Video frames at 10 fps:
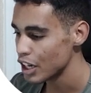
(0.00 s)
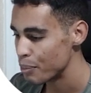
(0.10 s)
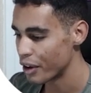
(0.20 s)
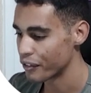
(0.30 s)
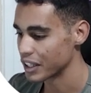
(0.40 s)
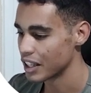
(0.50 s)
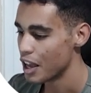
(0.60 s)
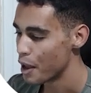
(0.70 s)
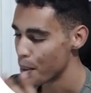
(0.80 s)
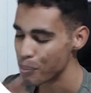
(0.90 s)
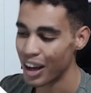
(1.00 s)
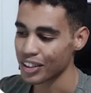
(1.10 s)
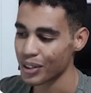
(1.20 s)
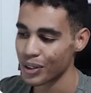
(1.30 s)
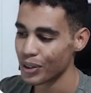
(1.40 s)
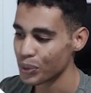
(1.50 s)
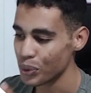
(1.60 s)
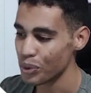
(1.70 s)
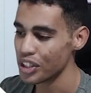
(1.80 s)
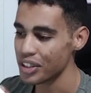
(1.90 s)
Perfect. But
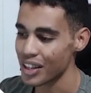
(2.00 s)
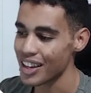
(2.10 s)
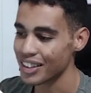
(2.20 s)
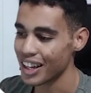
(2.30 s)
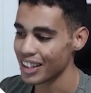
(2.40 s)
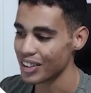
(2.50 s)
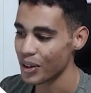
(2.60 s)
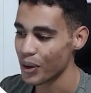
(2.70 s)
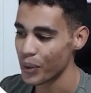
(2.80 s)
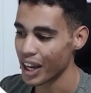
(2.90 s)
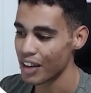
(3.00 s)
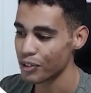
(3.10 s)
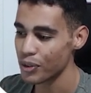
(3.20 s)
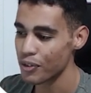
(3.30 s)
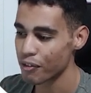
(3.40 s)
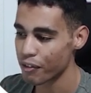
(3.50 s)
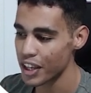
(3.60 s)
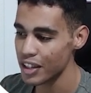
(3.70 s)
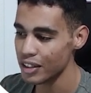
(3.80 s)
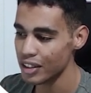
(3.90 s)
to detect that, we have to
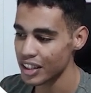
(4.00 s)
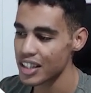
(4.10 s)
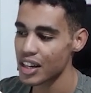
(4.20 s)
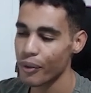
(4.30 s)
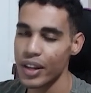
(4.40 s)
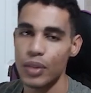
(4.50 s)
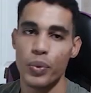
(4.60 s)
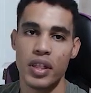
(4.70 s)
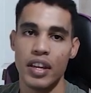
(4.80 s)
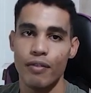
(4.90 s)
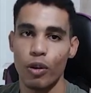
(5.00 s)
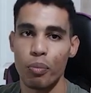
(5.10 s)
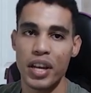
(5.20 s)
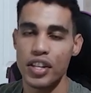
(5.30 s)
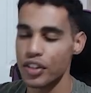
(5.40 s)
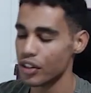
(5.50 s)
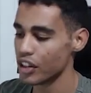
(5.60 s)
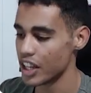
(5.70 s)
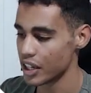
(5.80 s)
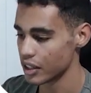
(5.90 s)
fill this array with the information
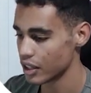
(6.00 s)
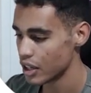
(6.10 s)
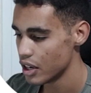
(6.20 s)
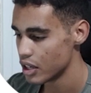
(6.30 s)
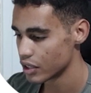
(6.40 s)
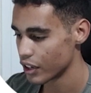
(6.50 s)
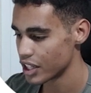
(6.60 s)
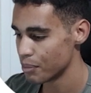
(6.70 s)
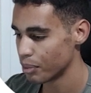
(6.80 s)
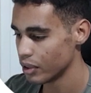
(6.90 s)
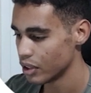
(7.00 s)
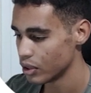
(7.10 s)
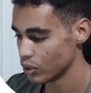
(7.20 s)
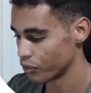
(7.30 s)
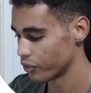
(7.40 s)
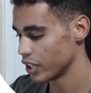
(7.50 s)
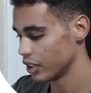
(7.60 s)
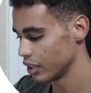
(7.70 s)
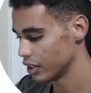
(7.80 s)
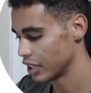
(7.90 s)
needed. So for example, to
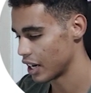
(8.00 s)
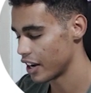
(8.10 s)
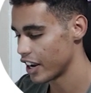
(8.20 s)
fill that